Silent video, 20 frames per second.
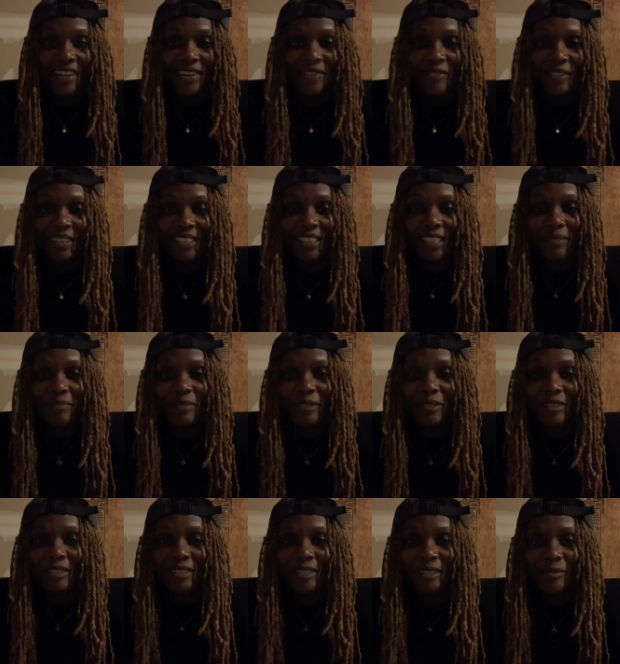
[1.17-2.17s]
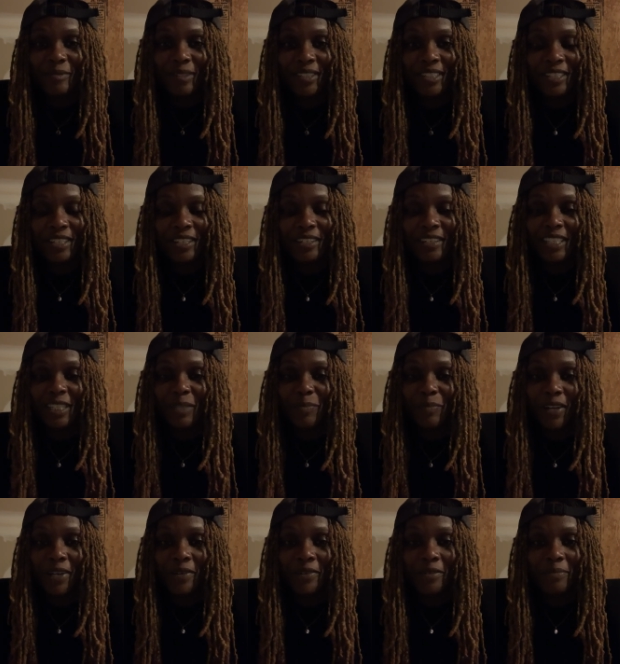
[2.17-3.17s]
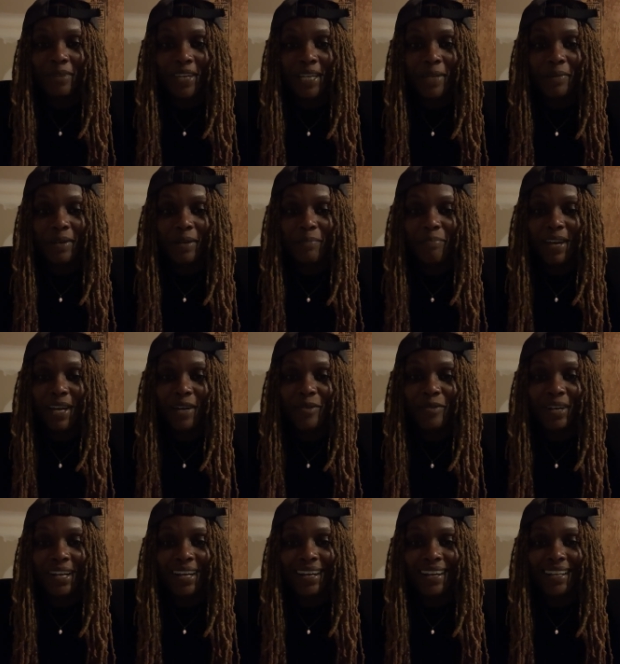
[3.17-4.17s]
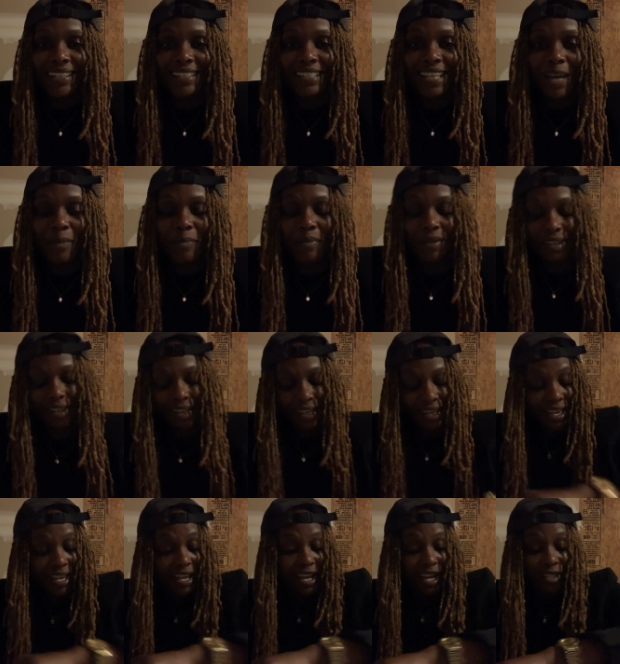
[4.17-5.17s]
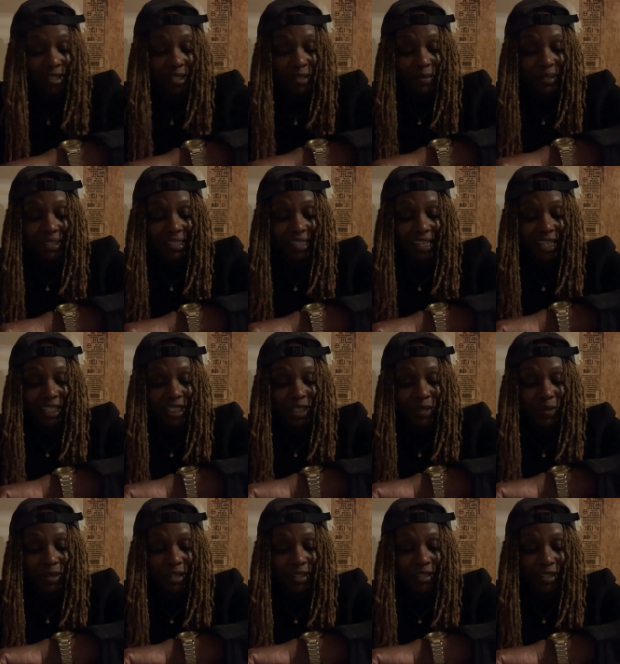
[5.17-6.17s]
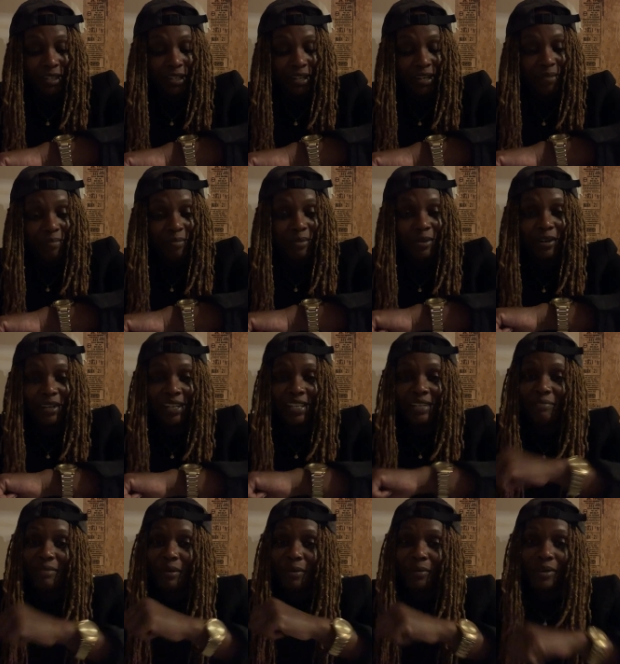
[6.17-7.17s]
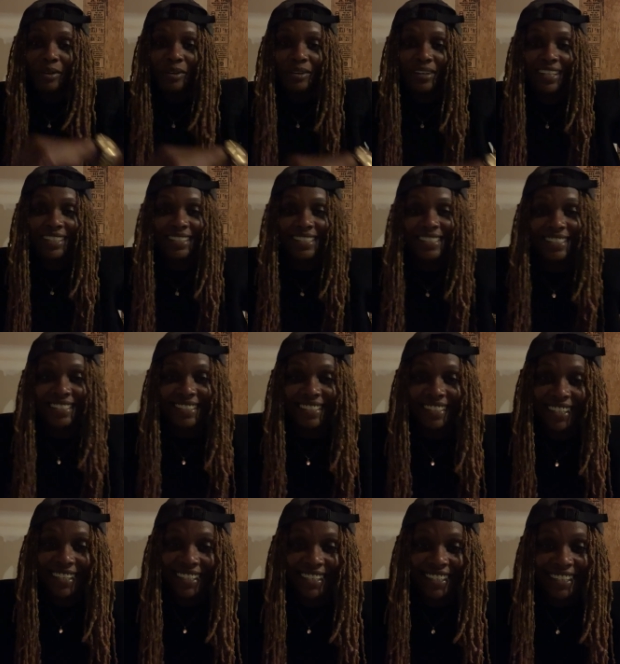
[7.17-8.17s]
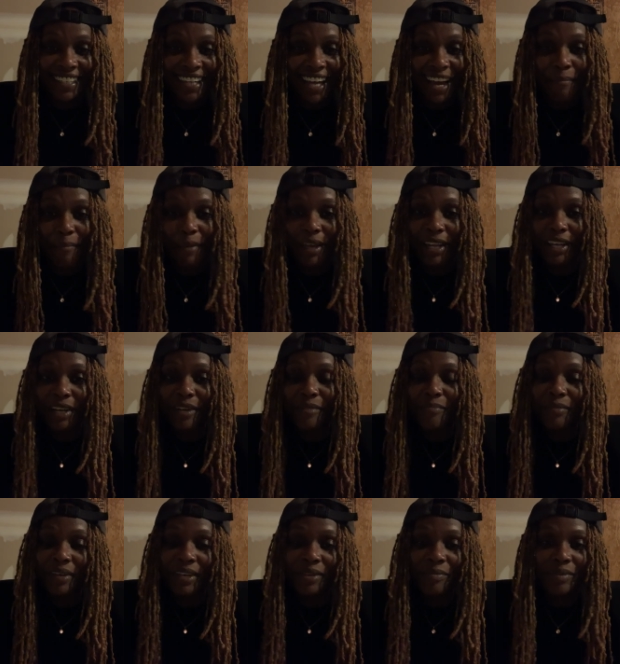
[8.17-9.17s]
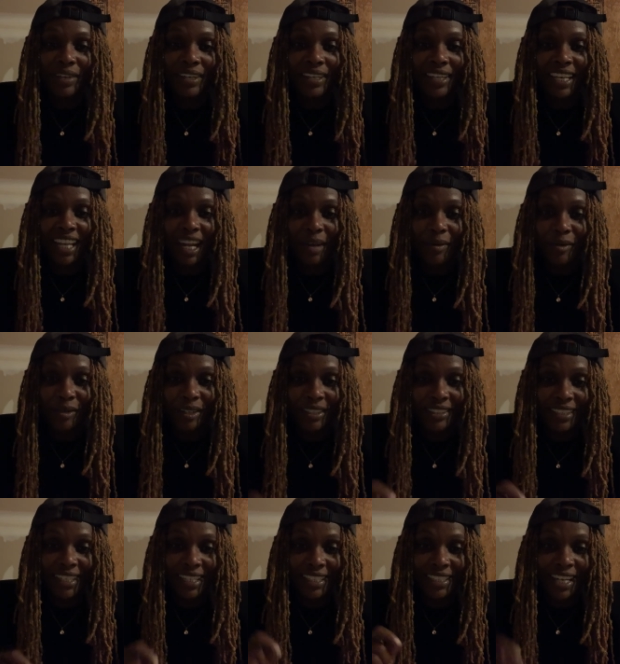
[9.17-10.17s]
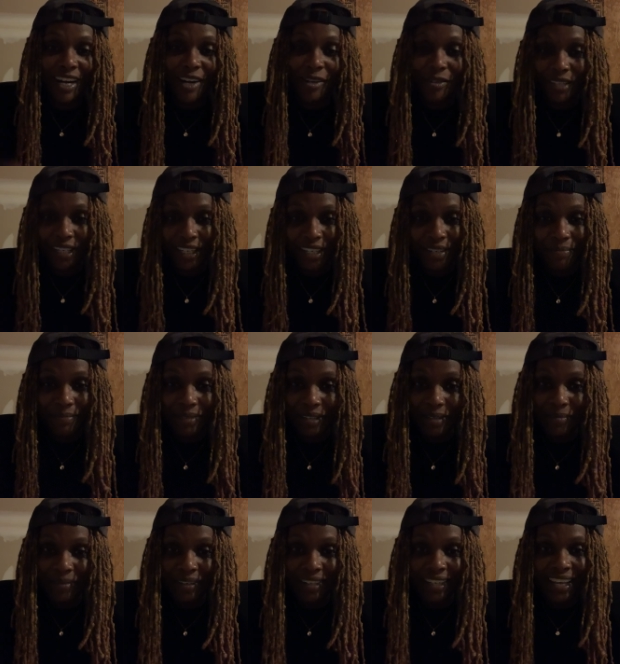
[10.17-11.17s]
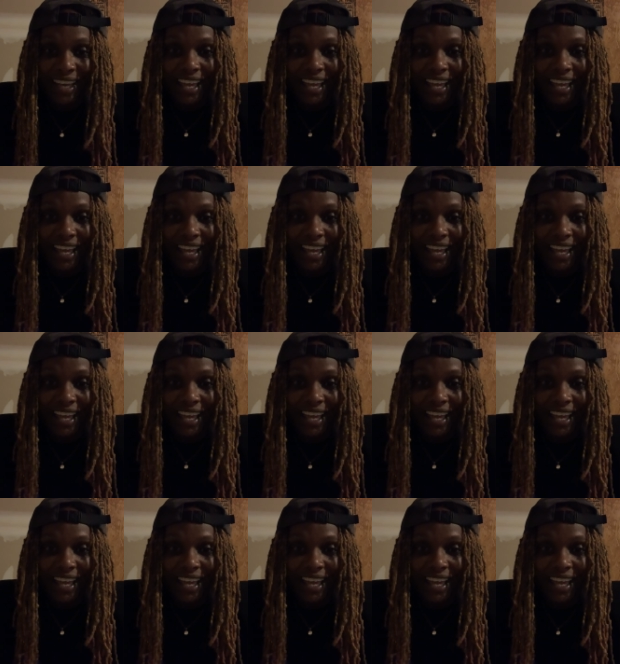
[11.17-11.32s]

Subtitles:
What's up, YouTube? This your girl Sparrow, baby. I'm back with a hot topic. I know it's like 12:30 in the morning, but we're going to get this done. I made a commitment, and I'm going to stand tall on that commitment.